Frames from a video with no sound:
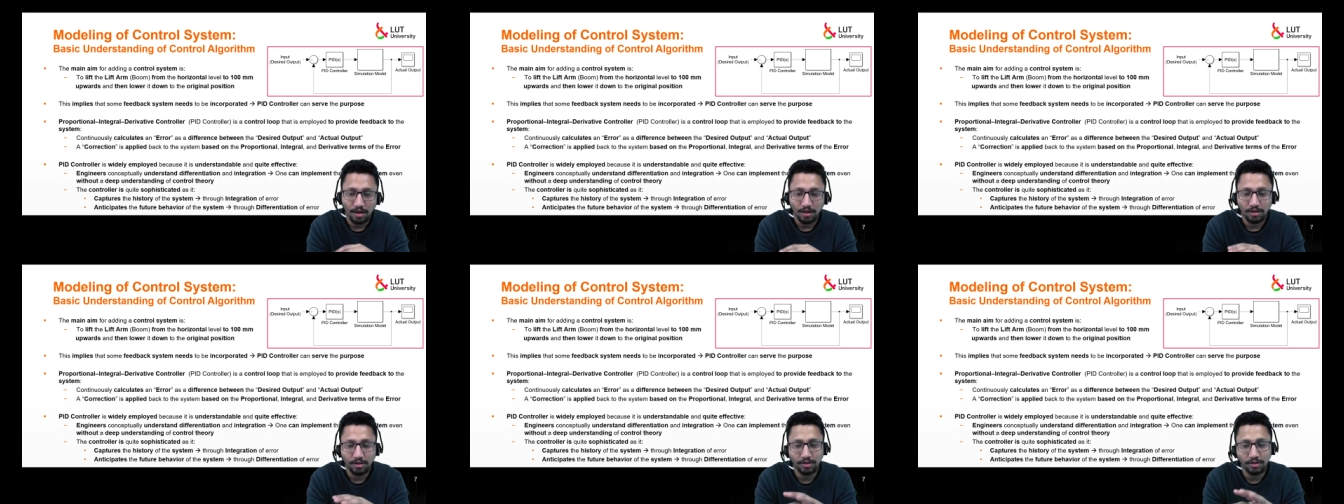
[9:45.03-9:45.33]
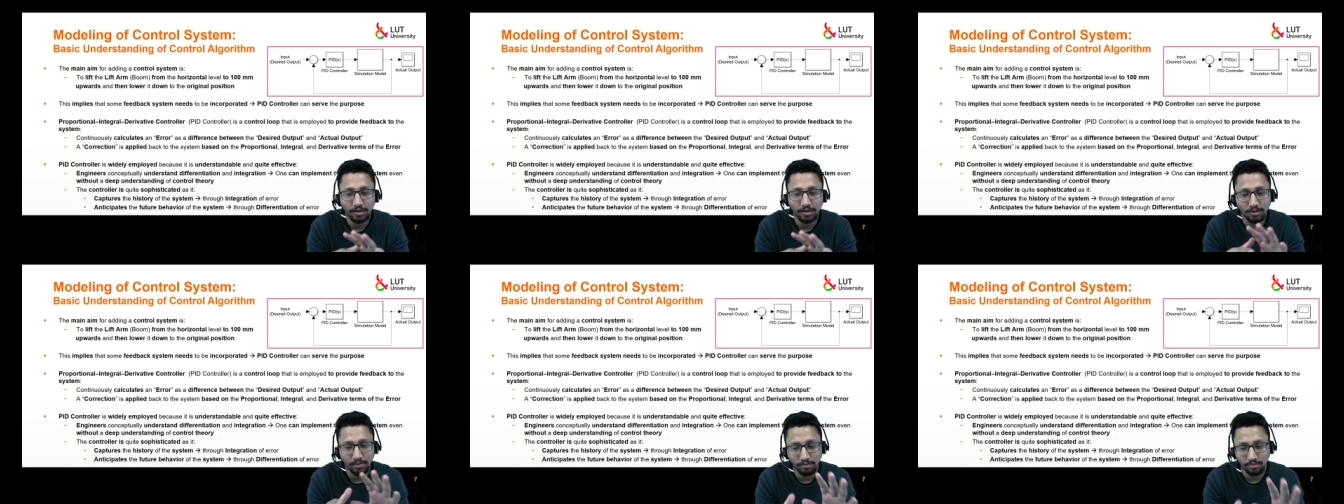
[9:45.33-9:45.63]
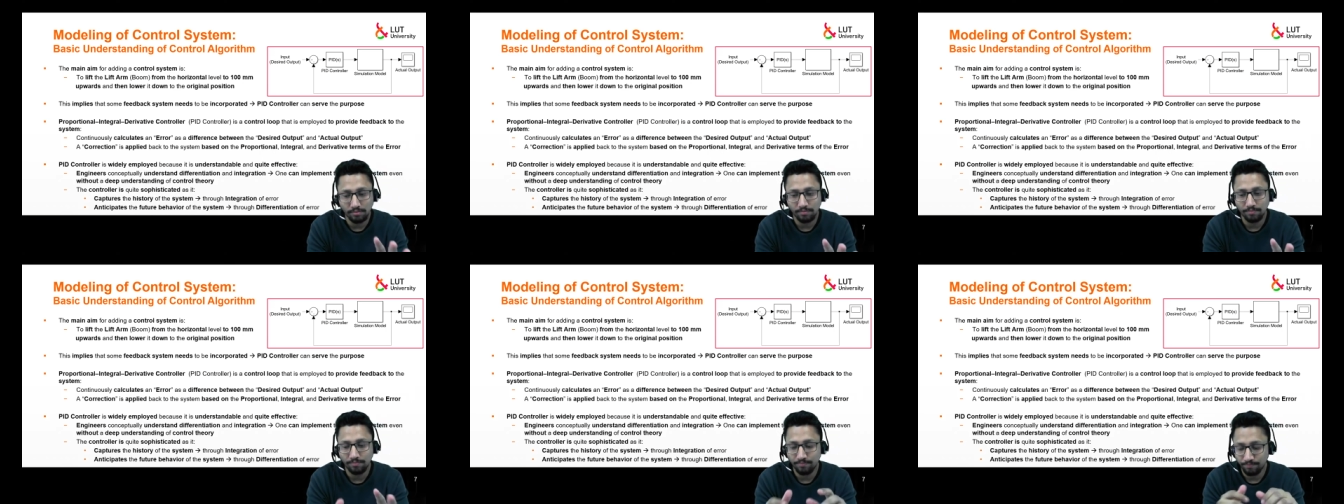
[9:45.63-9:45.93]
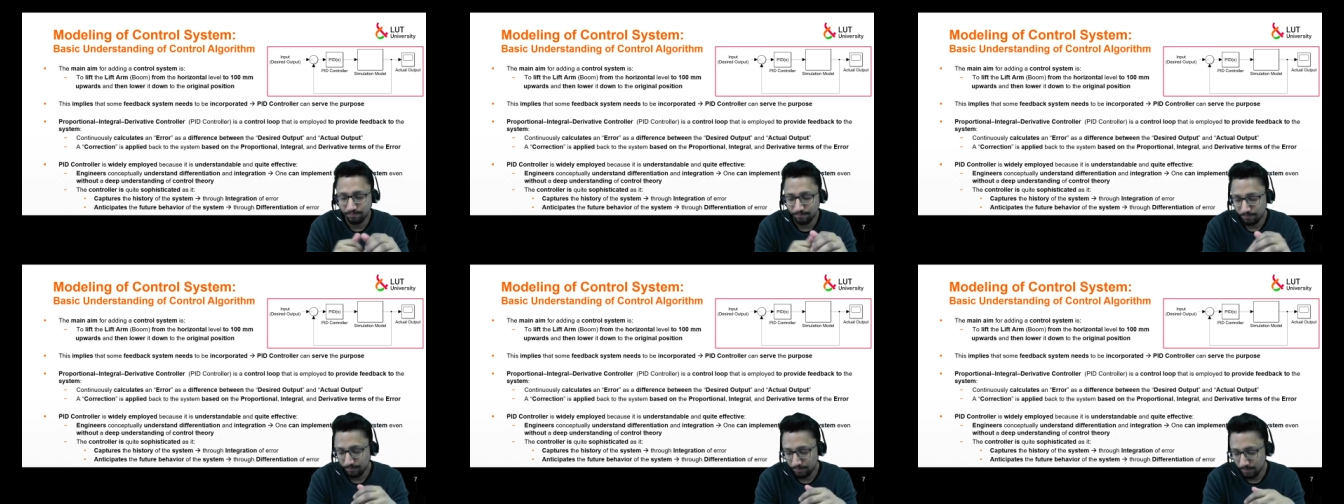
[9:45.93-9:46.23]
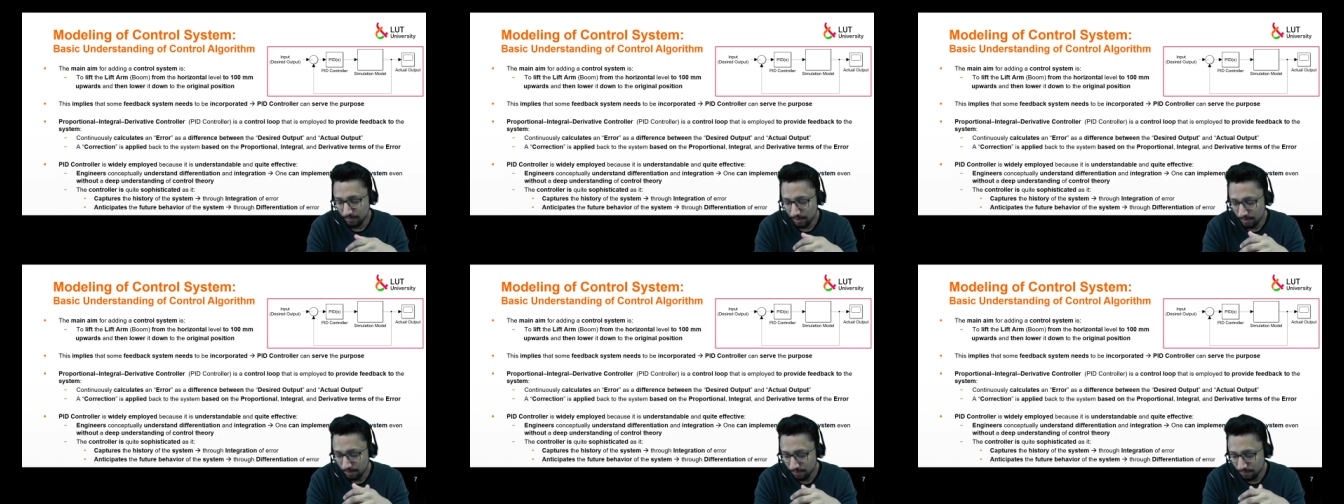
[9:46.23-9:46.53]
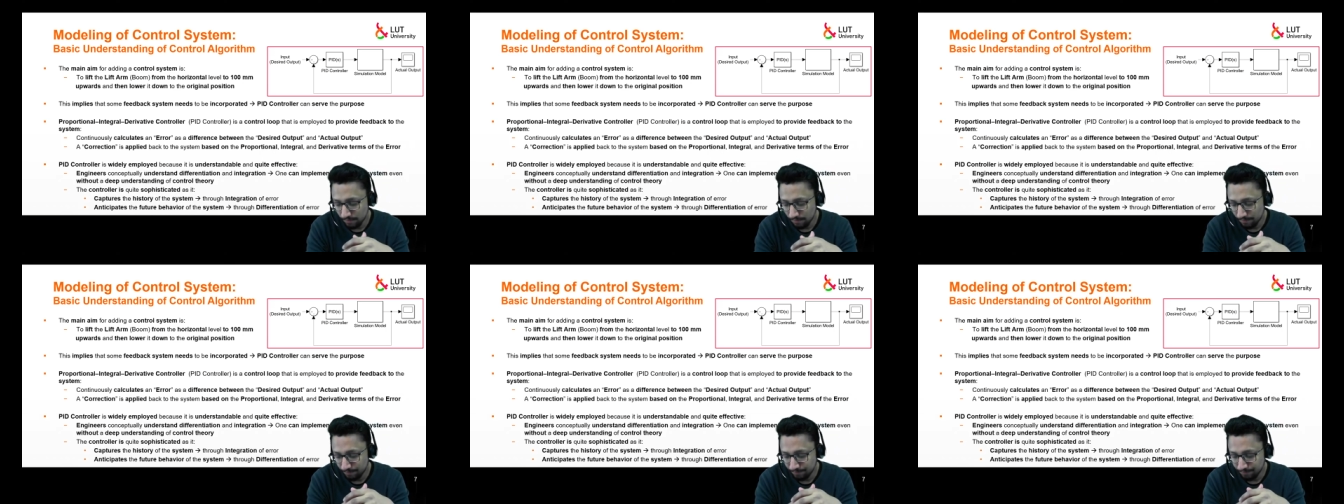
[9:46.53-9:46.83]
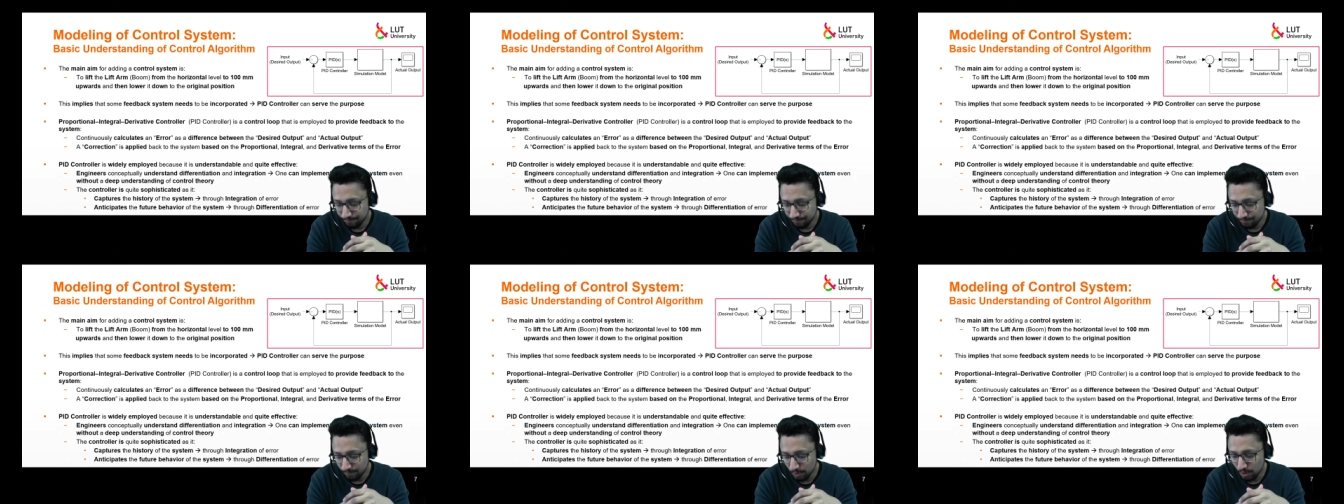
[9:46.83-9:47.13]
So
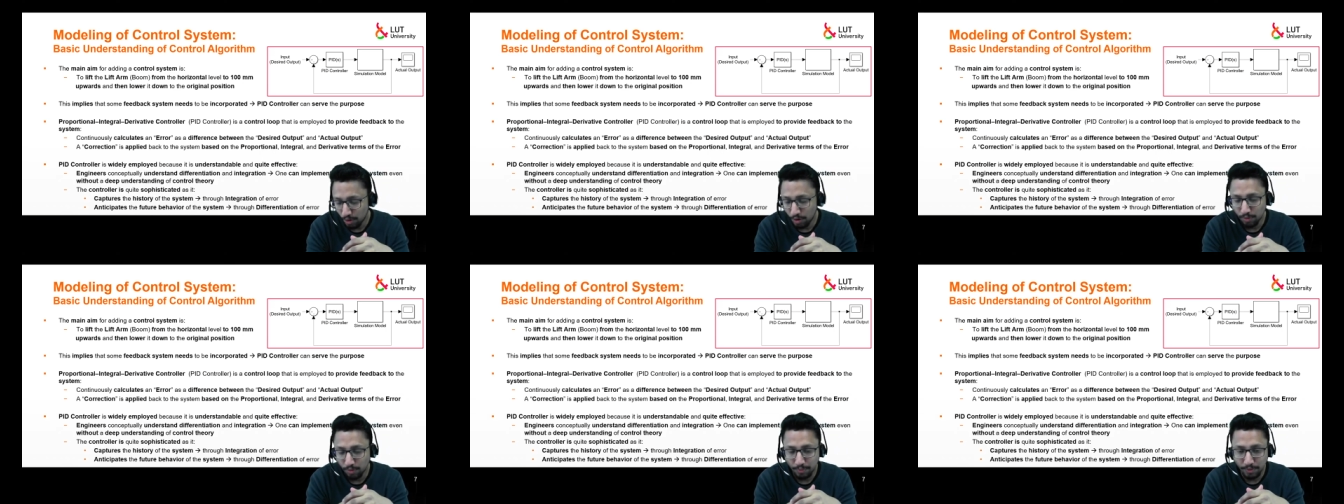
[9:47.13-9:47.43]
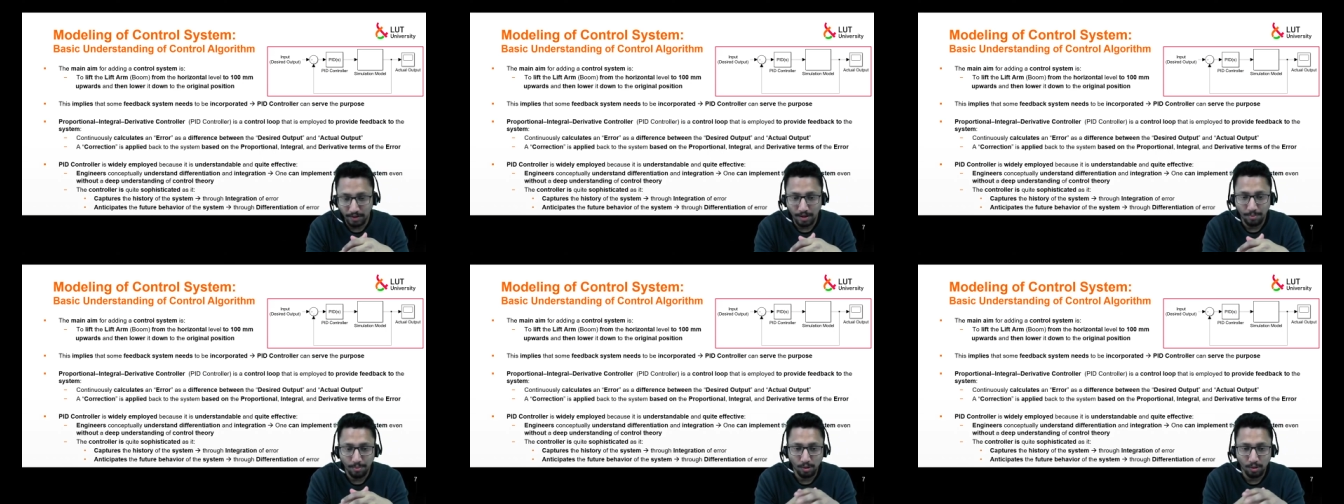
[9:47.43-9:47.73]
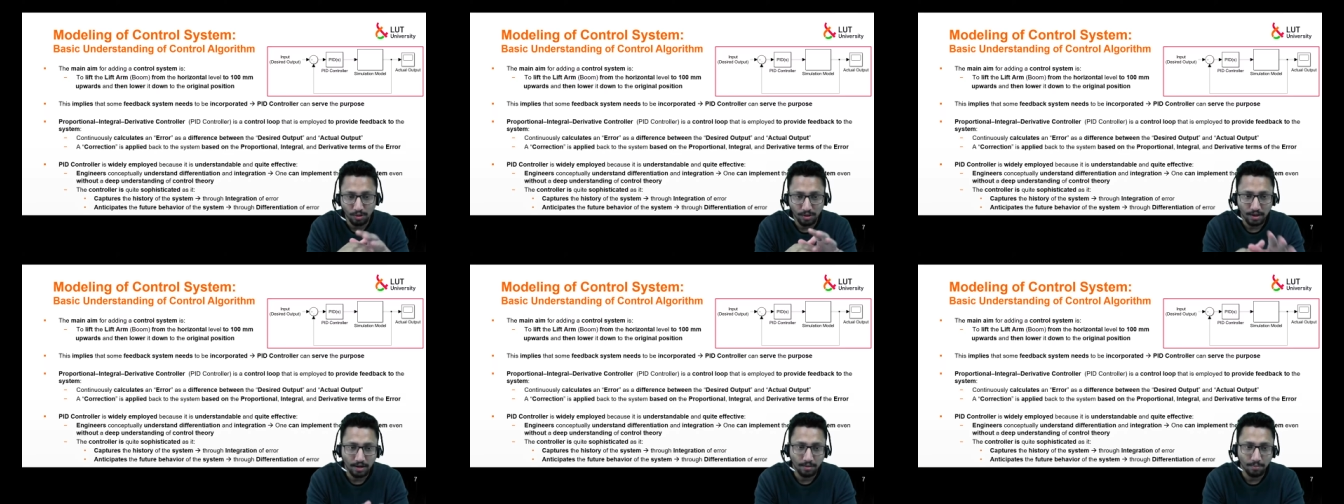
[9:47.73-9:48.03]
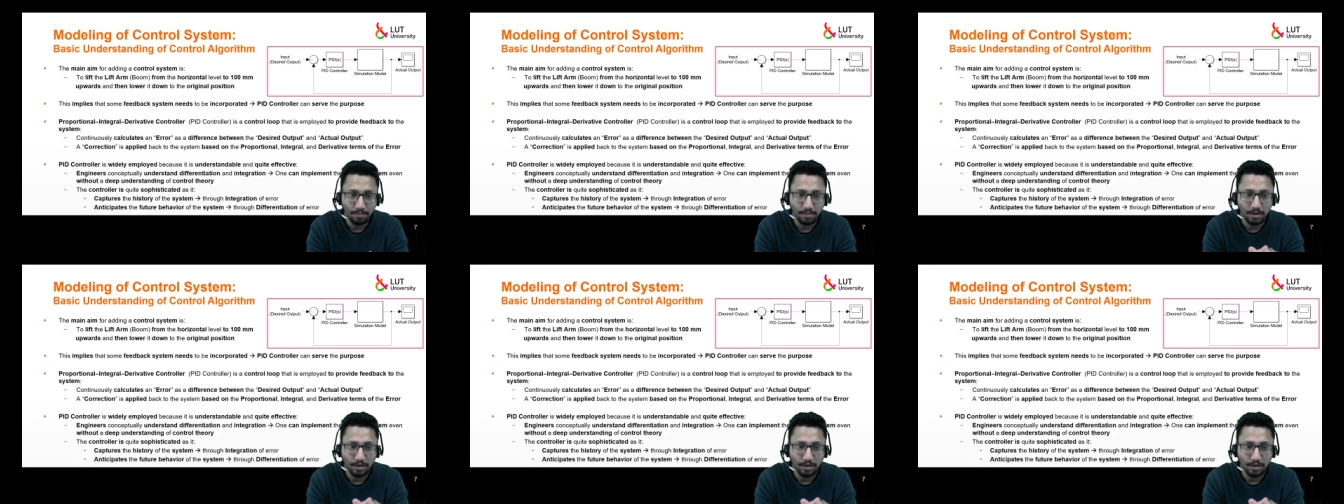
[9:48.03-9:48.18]
do not worry about that,